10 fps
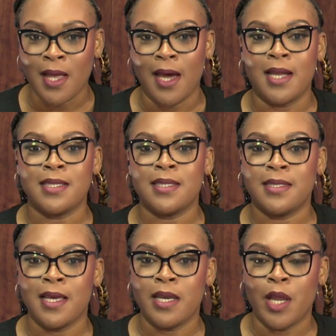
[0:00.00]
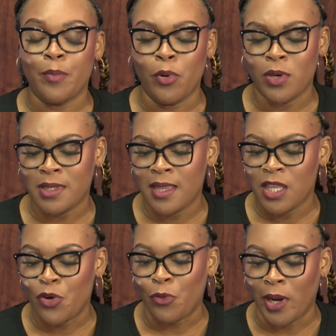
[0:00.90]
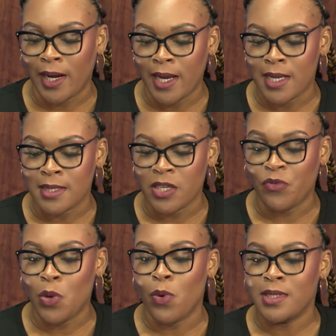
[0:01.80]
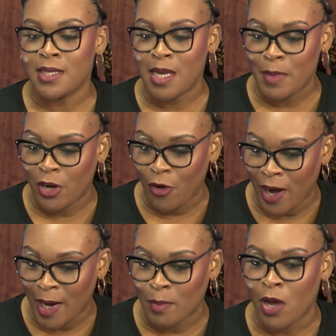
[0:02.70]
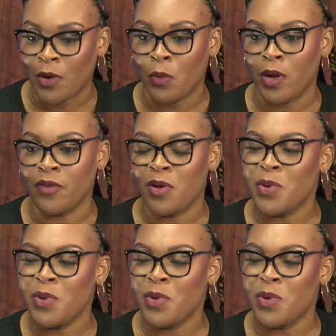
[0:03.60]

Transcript: And as I said, the important thing really is if we want to keep the crime down or whatever,